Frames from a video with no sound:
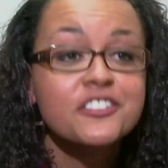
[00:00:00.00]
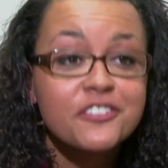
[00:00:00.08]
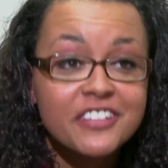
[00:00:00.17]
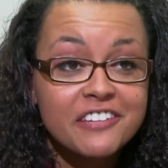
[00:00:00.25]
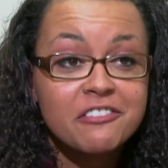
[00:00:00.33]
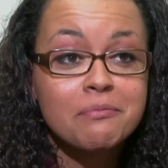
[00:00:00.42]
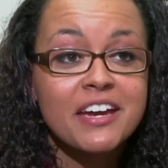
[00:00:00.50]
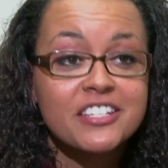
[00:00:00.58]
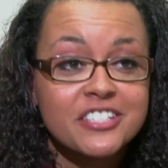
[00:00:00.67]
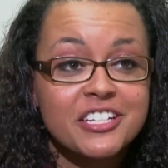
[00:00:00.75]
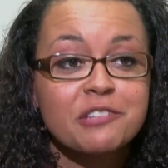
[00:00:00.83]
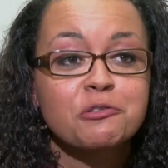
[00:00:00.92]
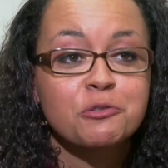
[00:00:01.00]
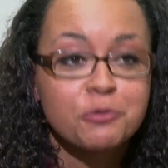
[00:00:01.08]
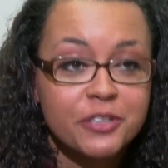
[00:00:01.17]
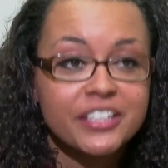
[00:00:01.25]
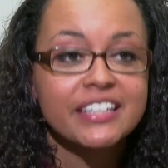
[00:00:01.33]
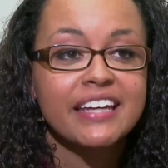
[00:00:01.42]
for the information. It was
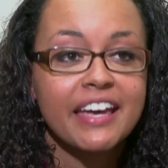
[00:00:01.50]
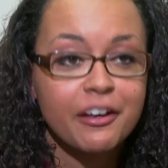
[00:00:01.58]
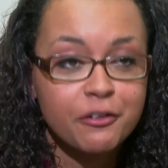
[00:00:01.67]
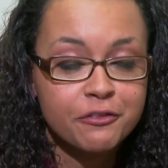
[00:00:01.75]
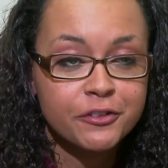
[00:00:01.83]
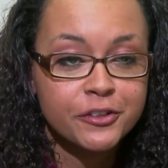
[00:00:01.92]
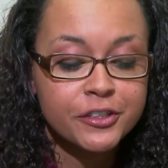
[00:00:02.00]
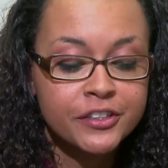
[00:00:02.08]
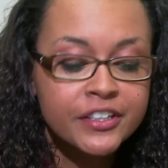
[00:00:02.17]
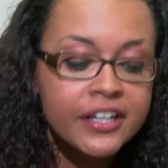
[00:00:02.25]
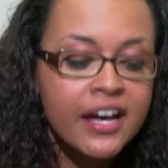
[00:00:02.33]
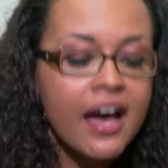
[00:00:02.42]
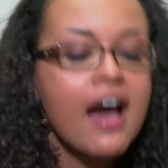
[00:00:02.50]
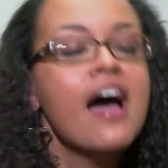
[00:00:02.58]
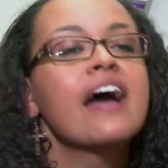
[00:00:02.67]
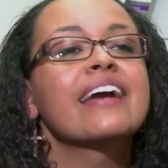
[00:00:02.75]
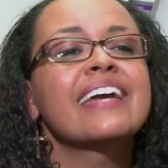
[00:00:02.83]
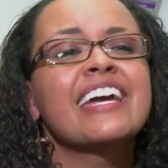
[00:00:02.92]
really helpful.
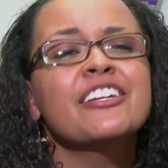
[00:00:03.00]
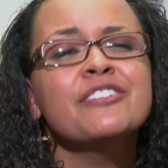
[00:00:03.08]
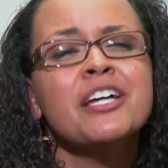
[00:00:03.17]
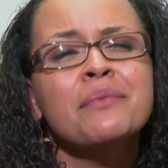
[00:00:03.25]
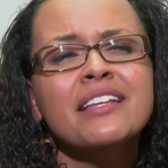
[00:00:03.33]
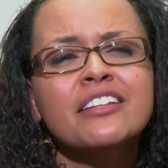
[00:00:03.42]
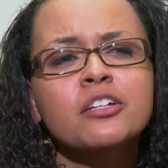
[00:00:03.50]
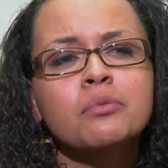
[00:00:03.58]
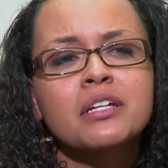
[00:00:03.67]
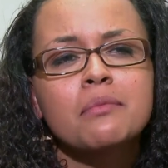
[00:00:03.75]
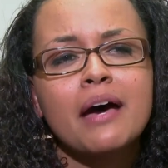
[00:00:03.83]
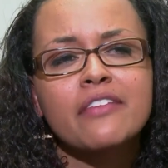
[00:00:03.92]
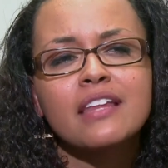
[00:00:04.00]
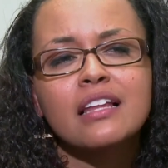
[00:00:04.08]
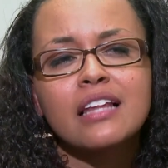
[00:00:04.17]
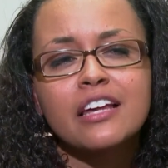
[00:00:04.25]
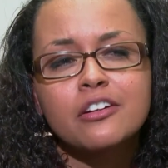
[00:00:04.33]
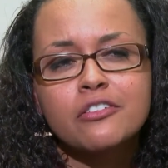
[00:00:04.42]
Can you tell me a little bit about the
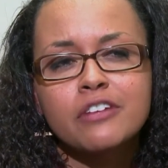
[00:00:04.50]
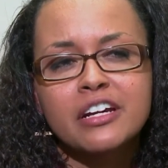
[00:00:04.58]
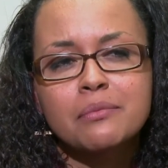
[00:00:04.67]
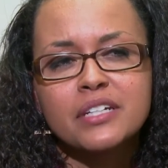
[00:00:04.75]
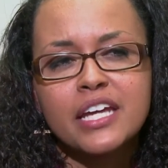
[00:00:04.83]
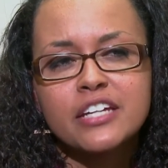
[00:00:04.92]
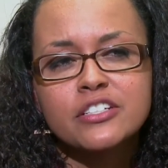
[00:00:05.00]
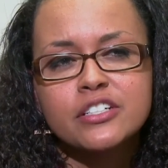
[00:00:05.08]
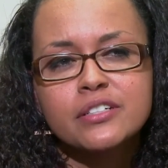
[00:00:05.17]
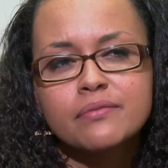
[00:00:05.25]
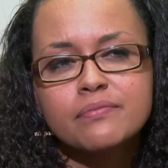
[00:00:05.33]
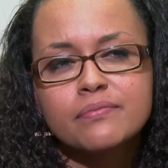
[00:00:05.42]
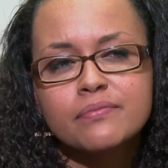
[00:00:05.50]
letter of recommendation?